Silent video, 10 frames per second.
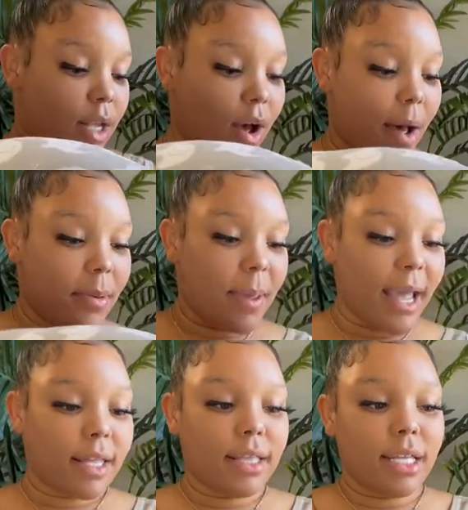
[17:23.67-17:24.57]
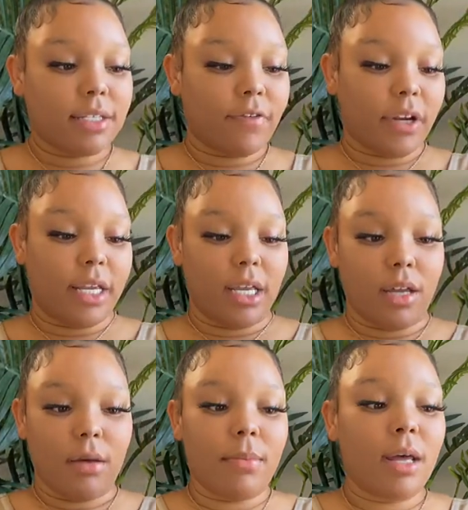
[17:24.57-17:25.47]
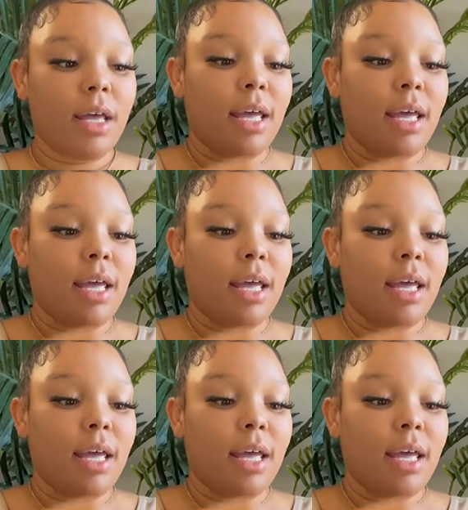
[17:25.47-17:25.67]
I'll be packing this for him.